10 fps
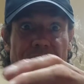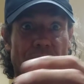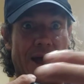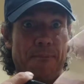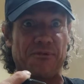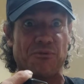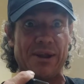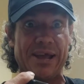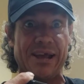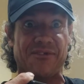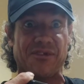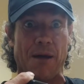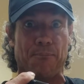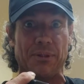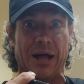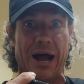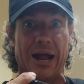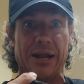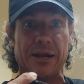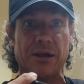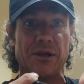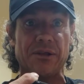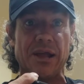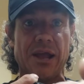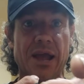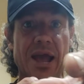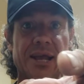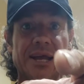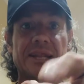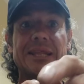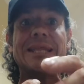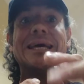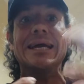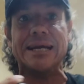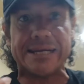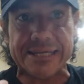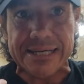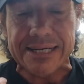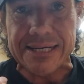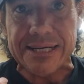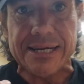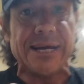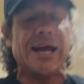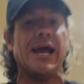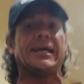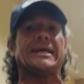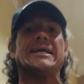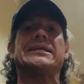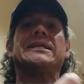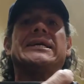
What happens when it heats up a lot? It can leak. It can